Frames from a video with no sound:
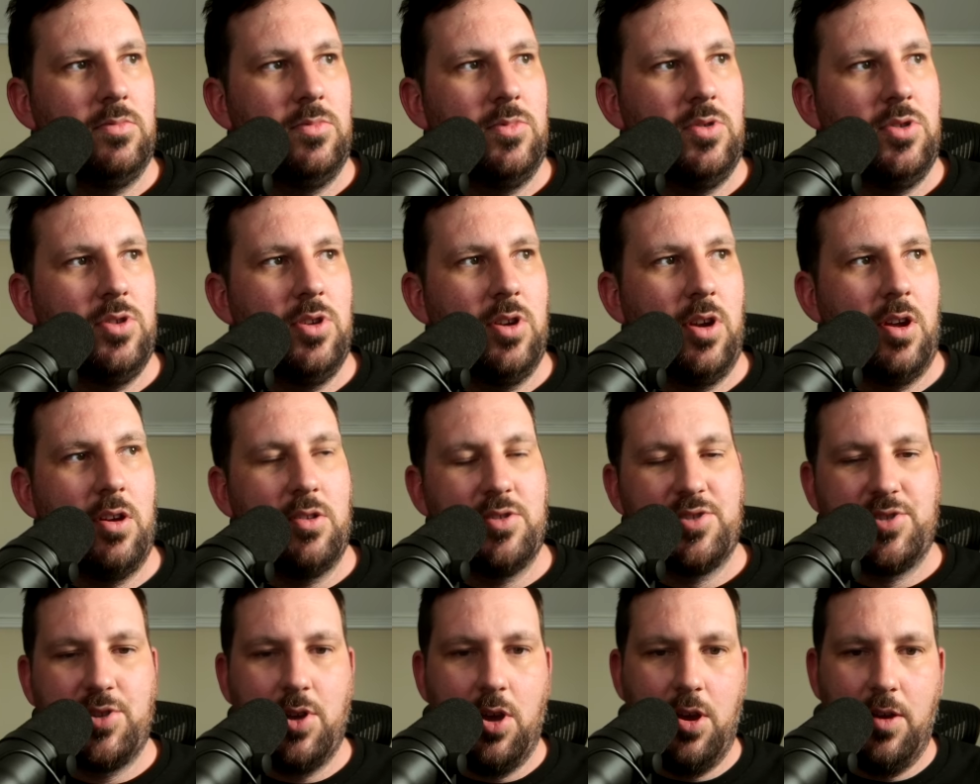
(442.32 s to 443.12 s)
you know,
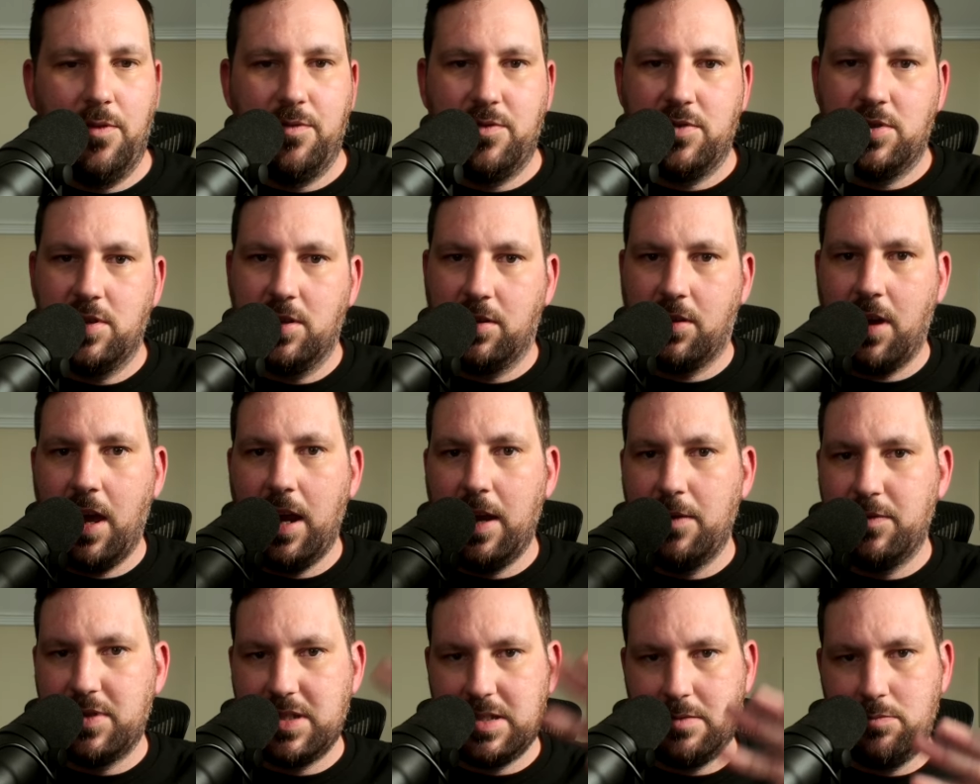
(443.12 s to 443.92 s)
serve to
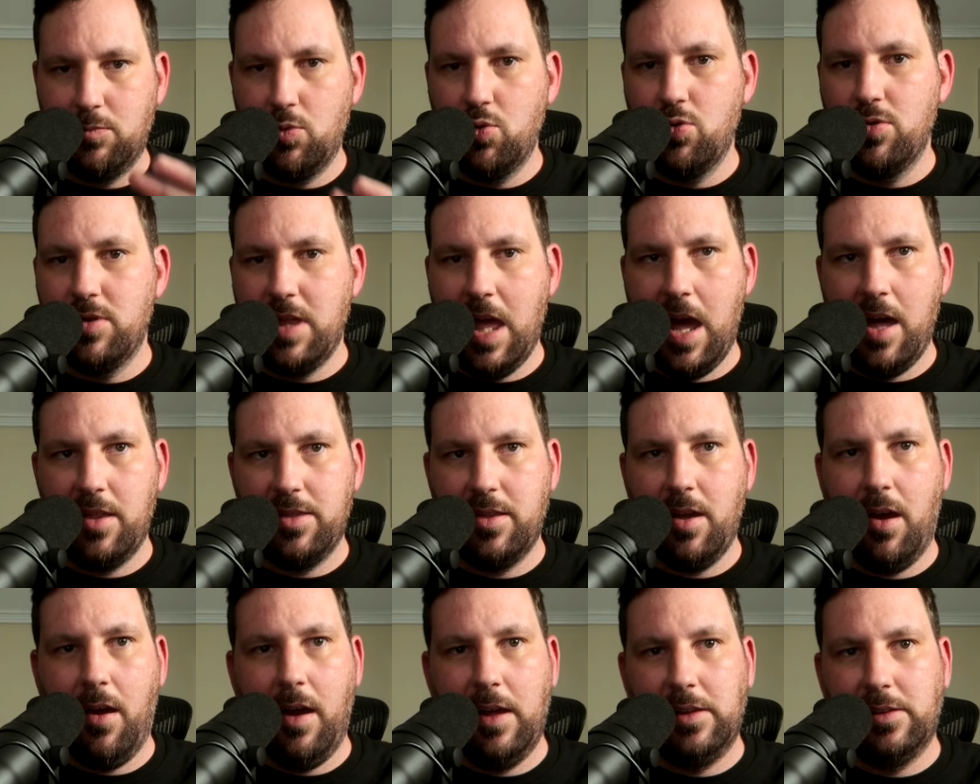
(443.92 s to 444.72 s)
kind of smooth out
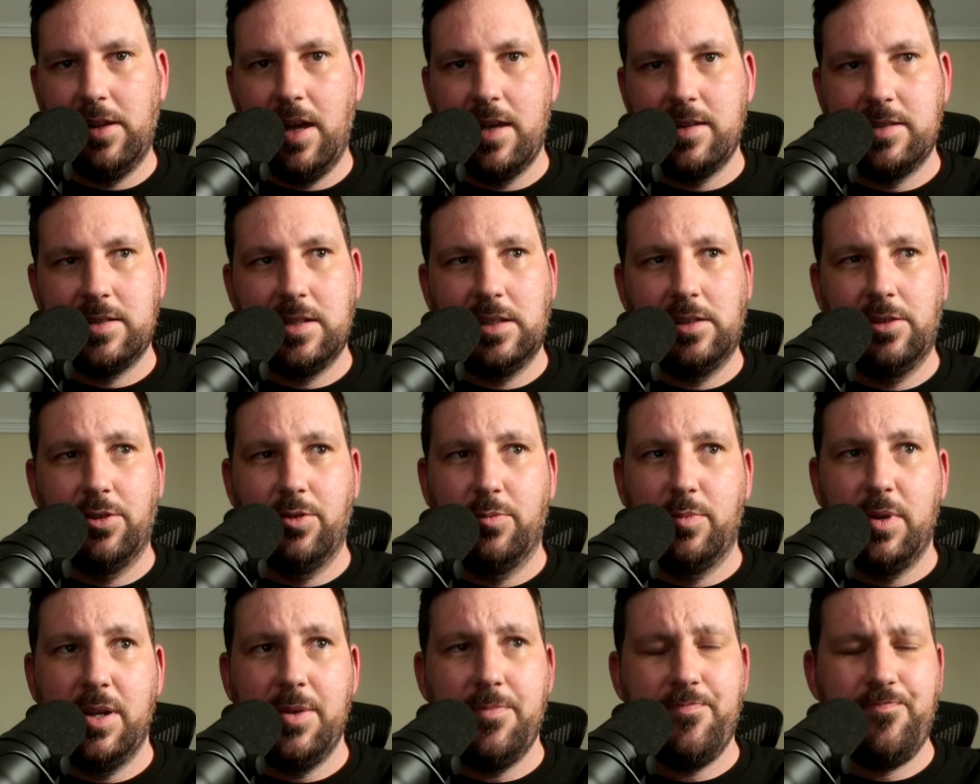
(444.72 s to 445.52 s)
the highlights a
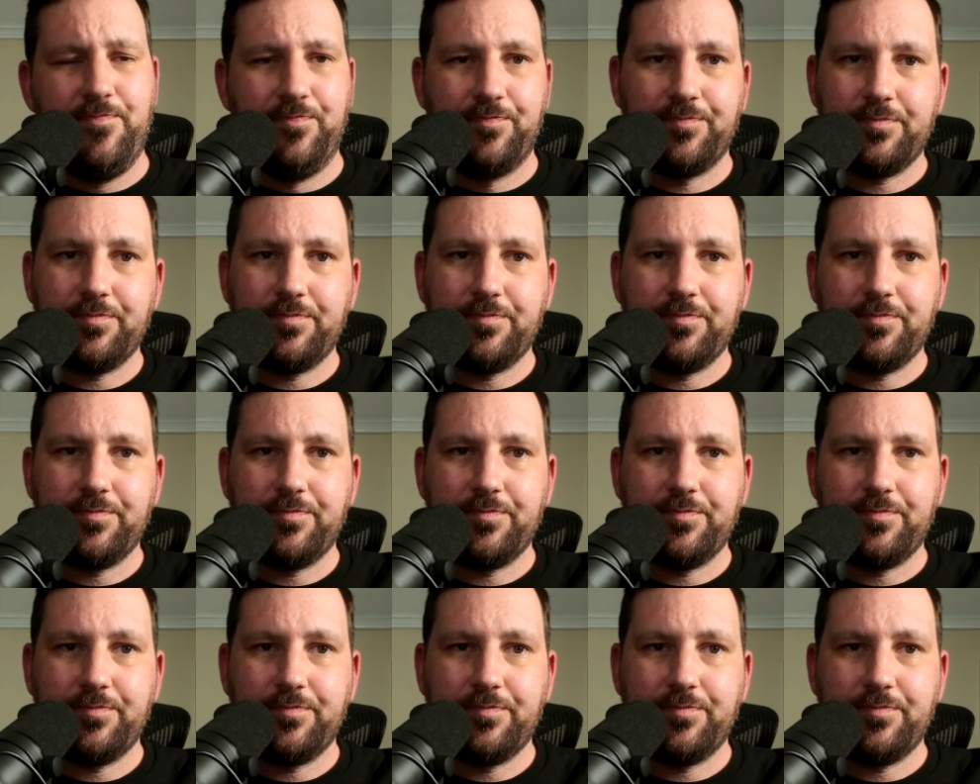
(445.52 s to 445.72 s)
little bit.